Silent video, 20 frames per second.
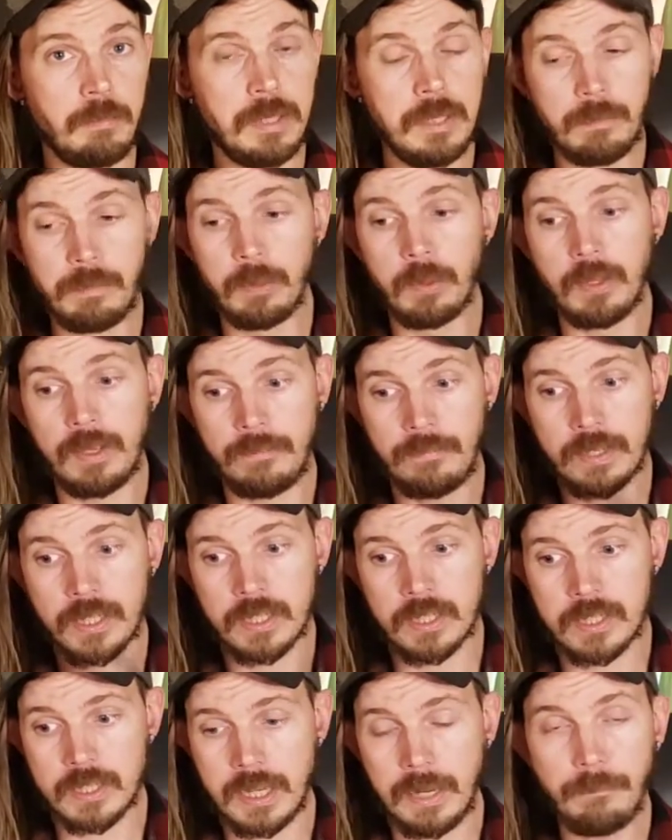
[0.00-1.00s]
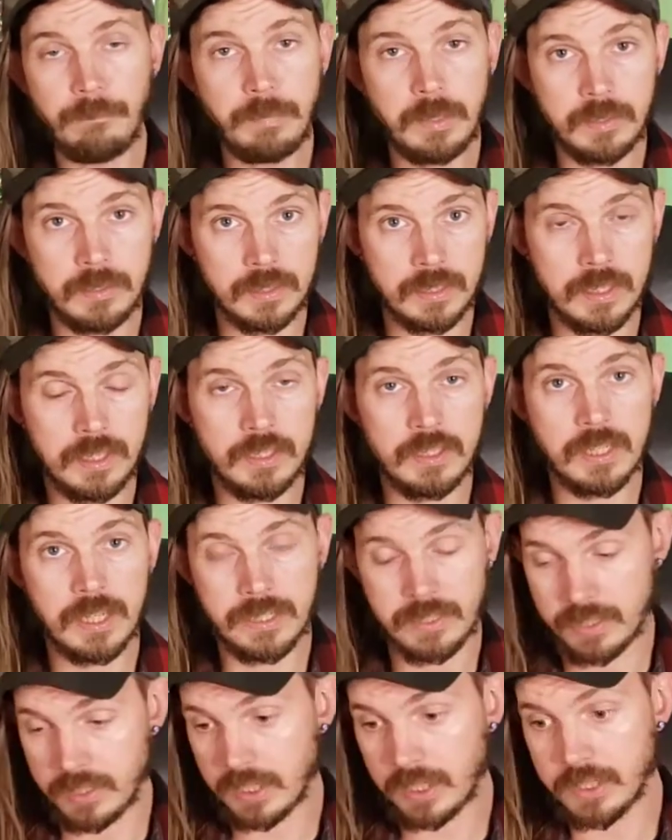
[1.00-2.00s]
people have accepted these
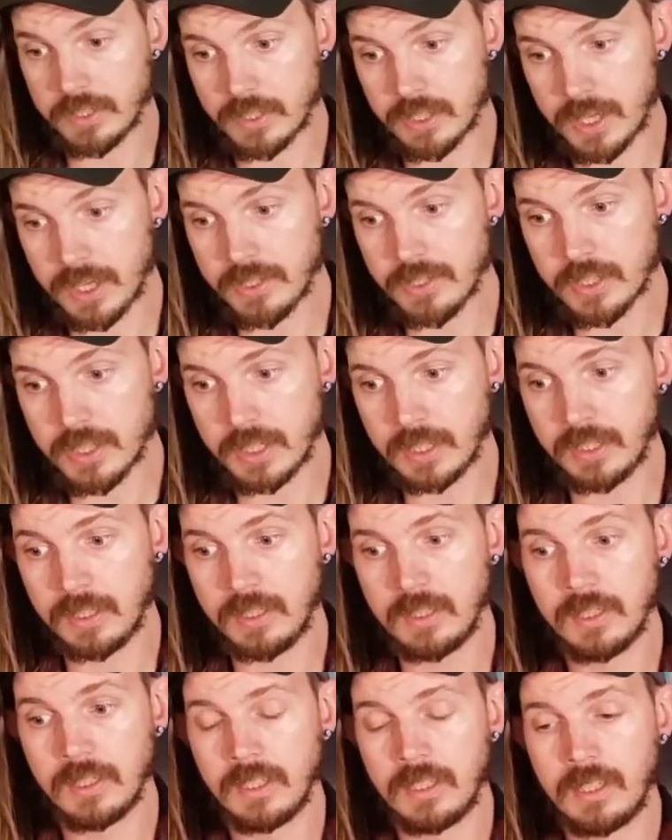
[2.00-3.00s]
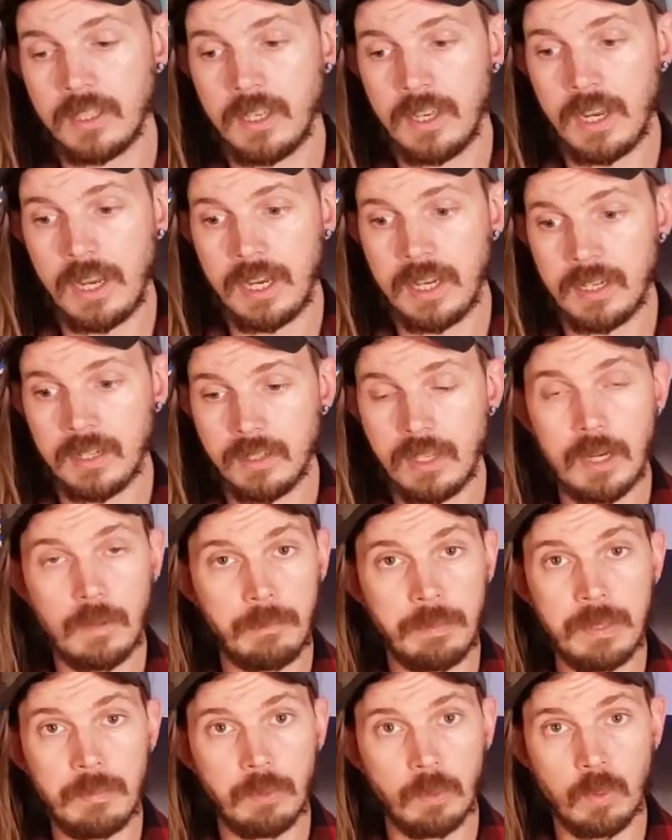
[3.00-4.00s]
as existing, and a lot
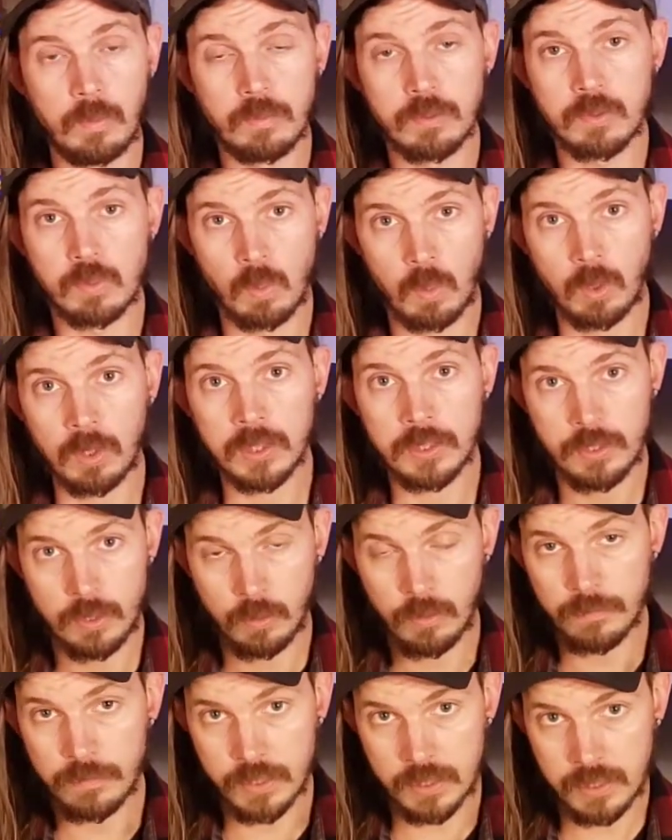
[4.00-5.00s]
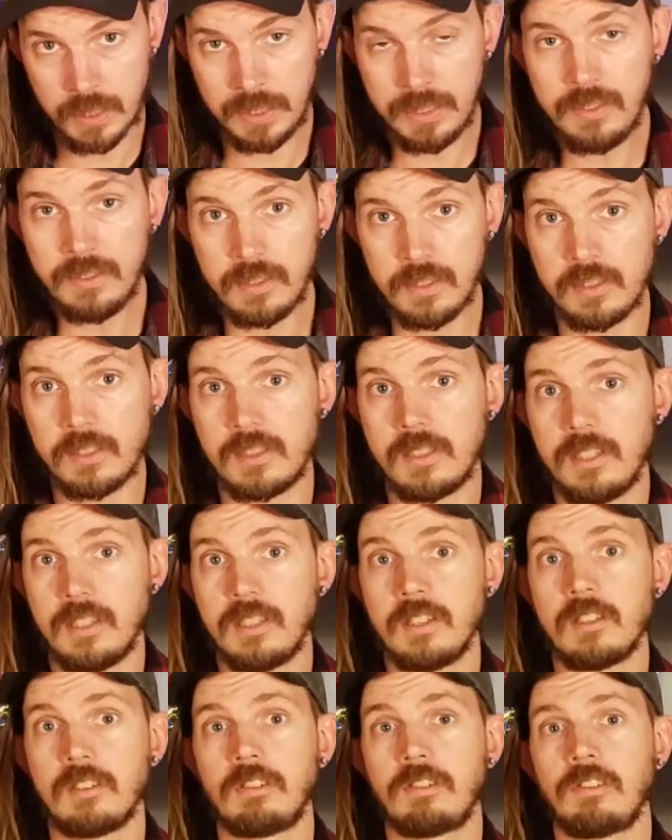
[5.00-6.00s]
of people have sworn to have seen these
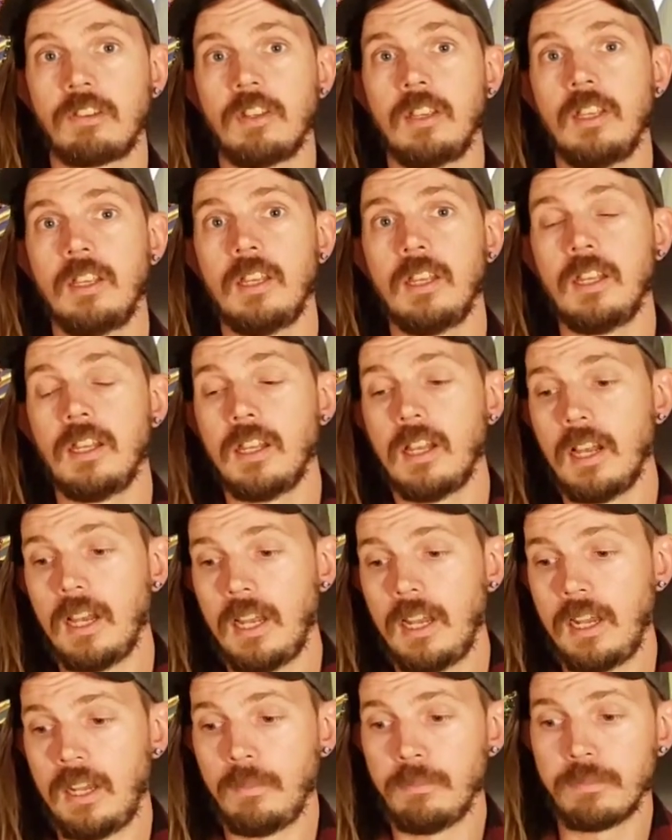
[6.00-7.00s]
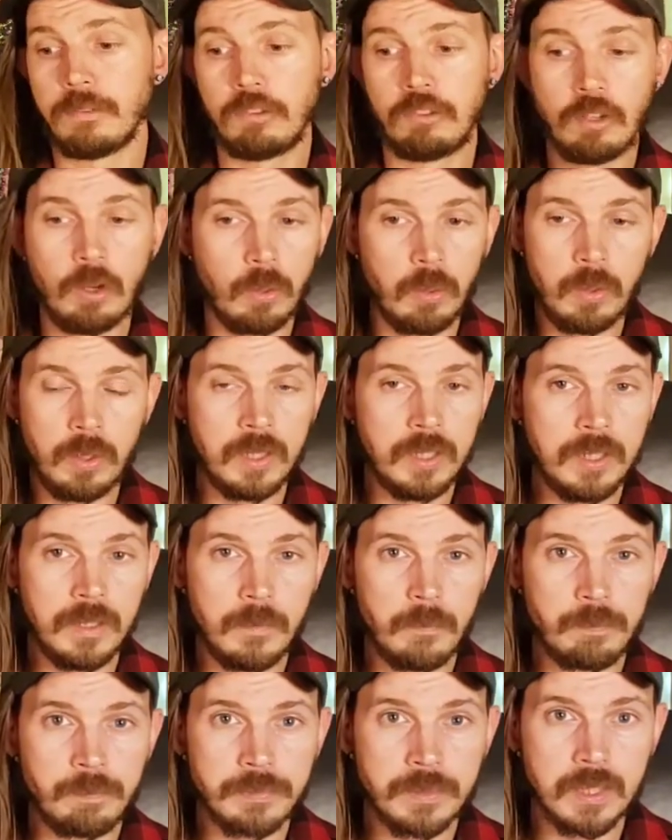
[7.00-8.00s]
things. So
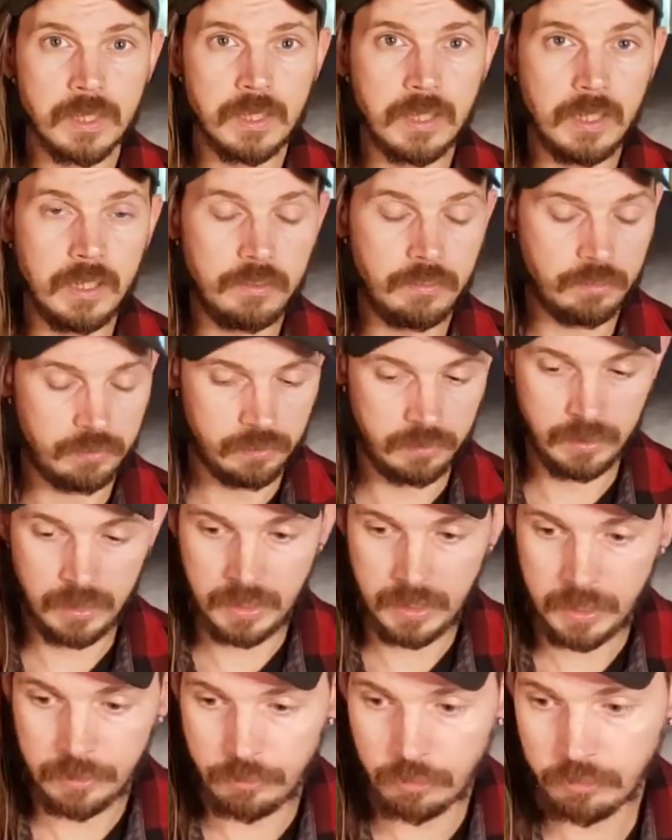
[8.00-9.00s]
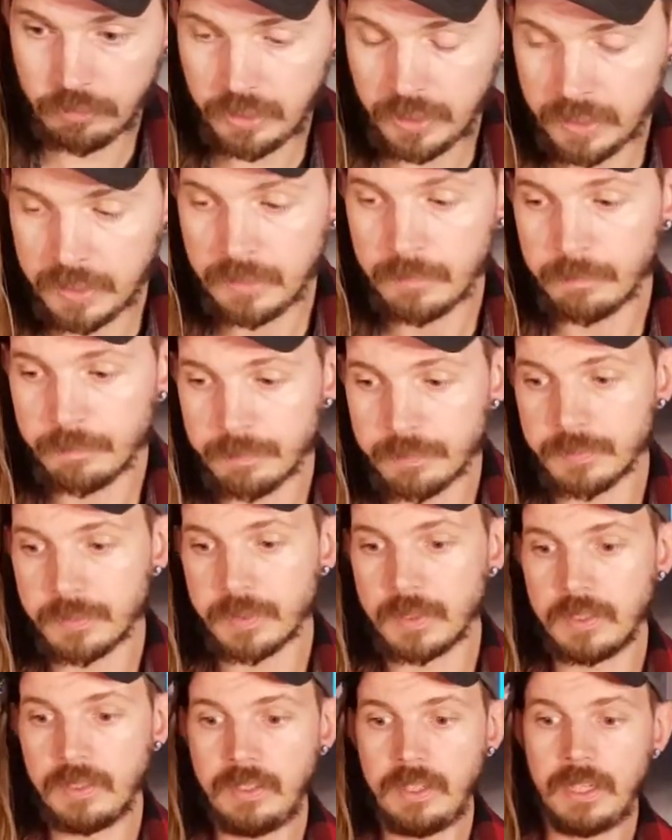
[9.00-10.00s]
it's interesting
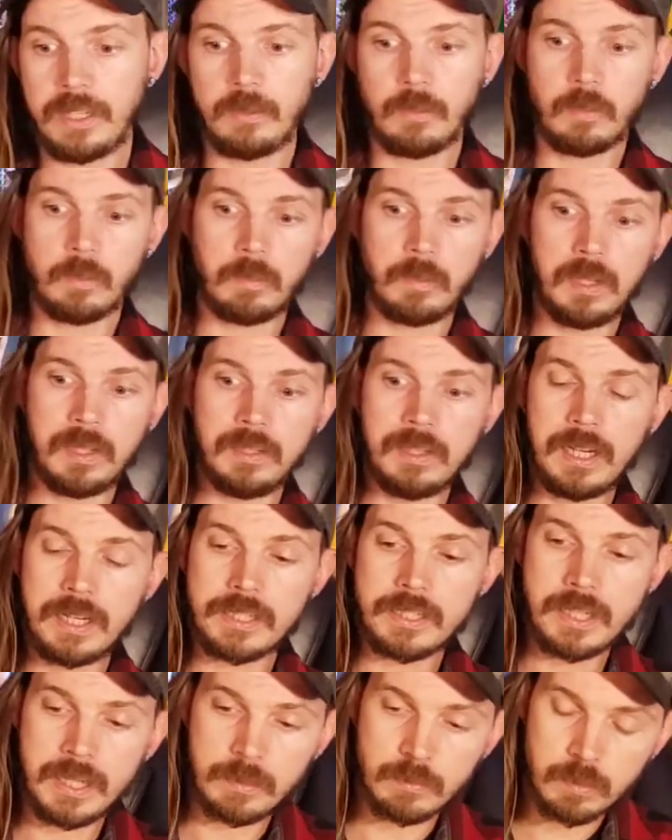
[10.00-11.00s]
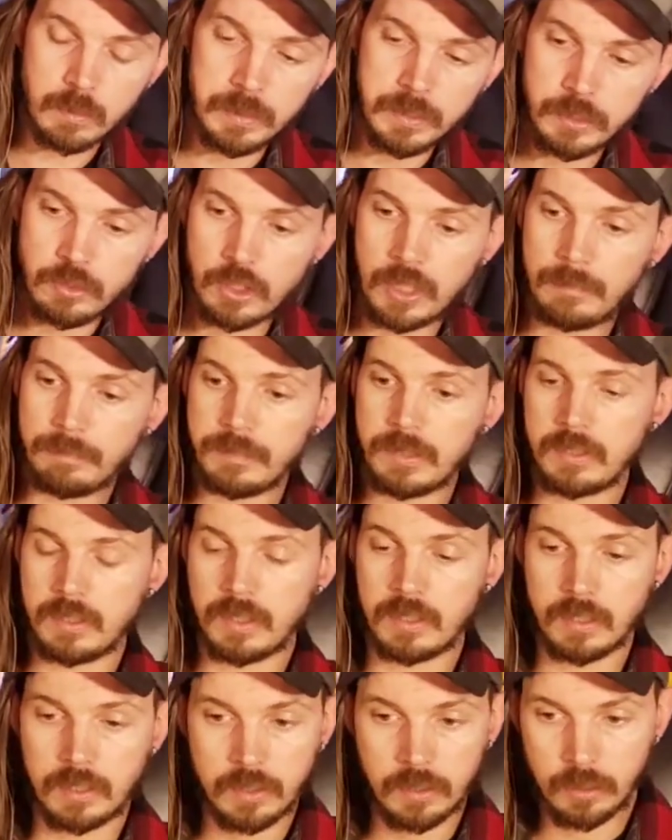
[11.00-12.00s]
that a lot of times we jump to the
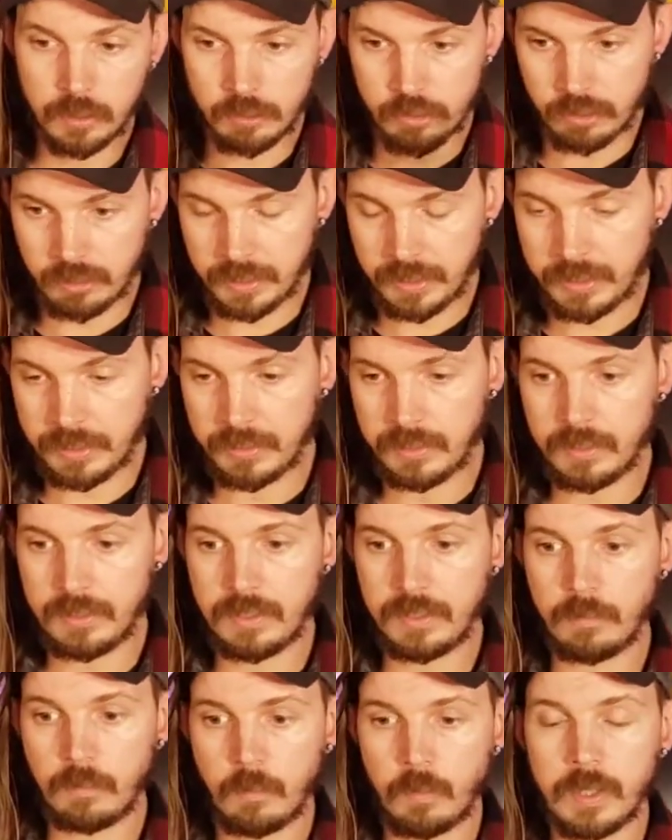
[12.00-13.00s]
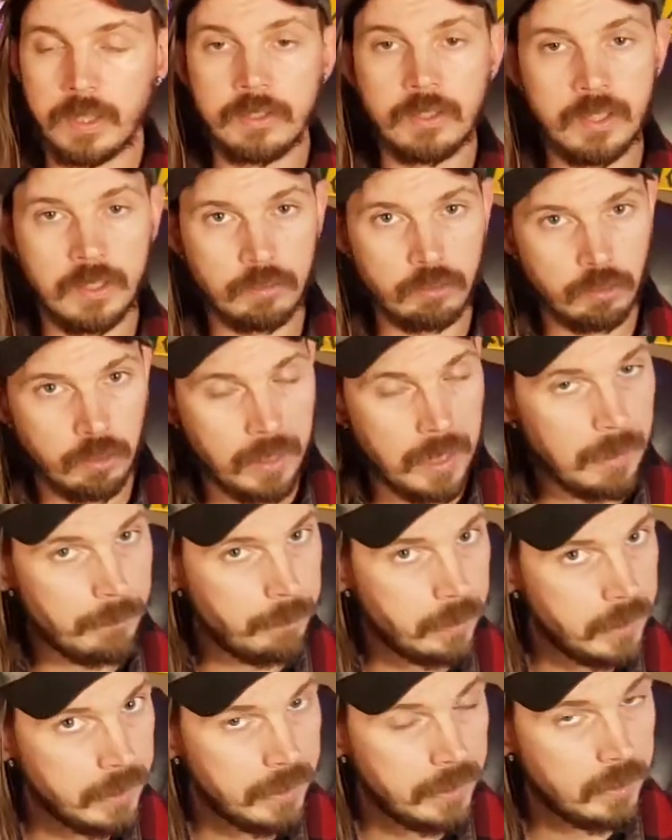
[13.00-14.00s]
conclusion that if weird things are
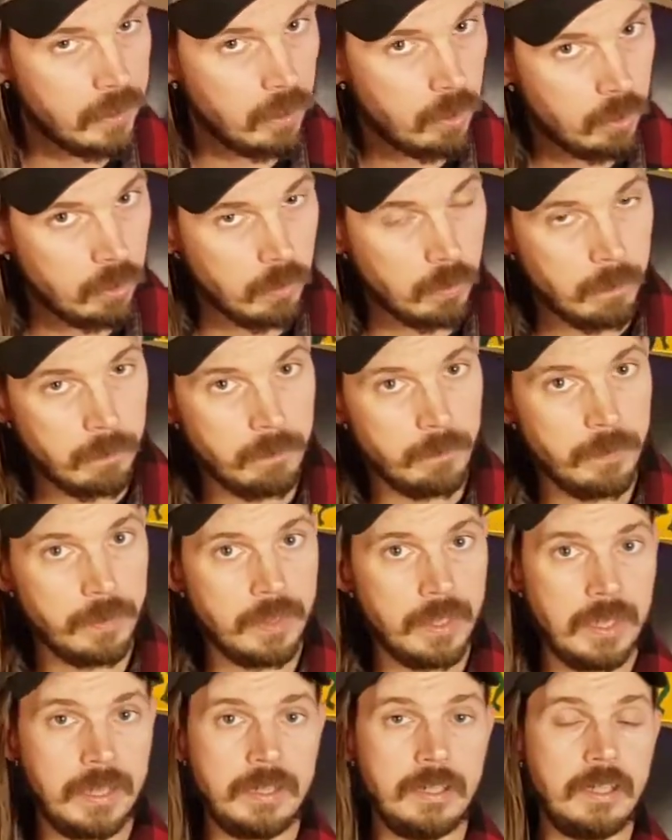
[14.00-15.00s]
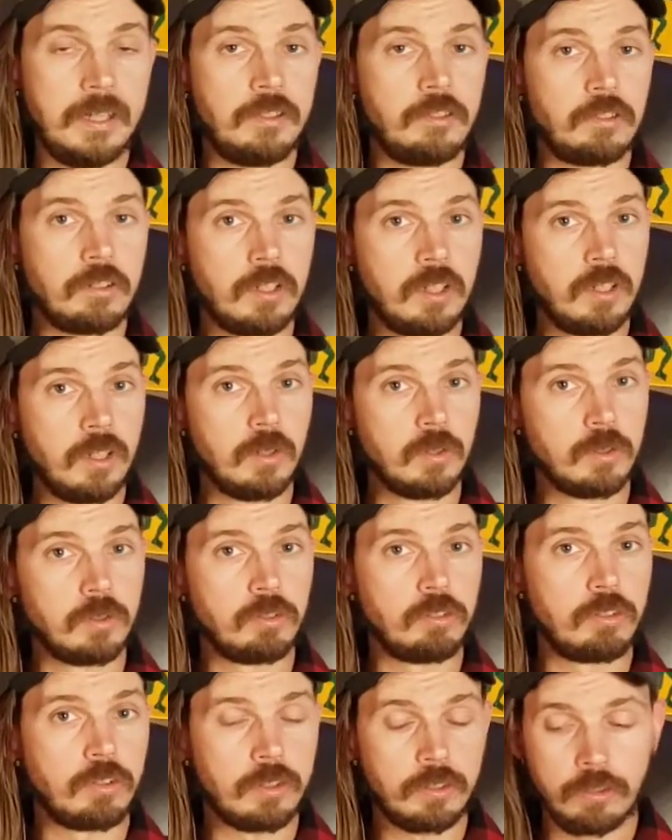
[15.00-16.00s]
happening at a home, that it's a
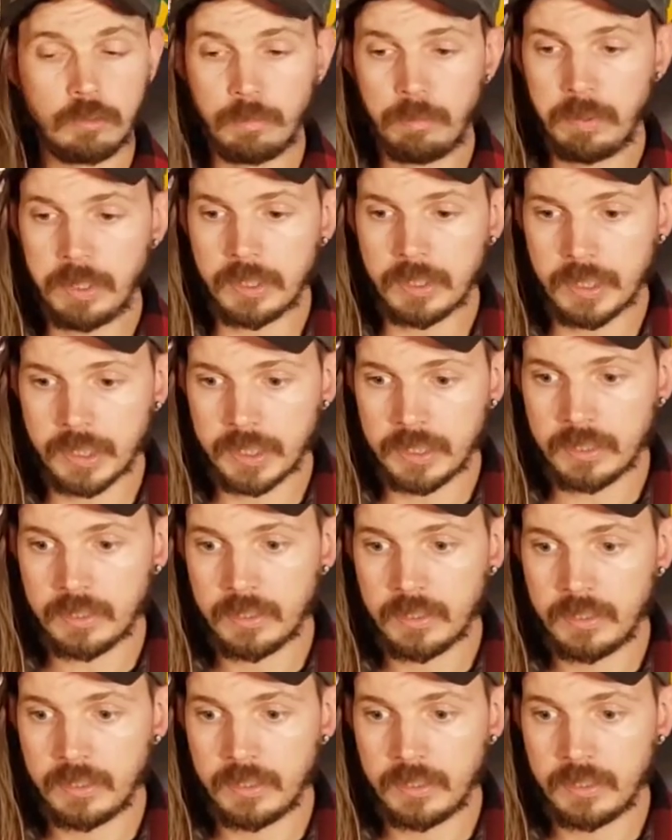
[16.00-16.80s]
ghost or a spirit.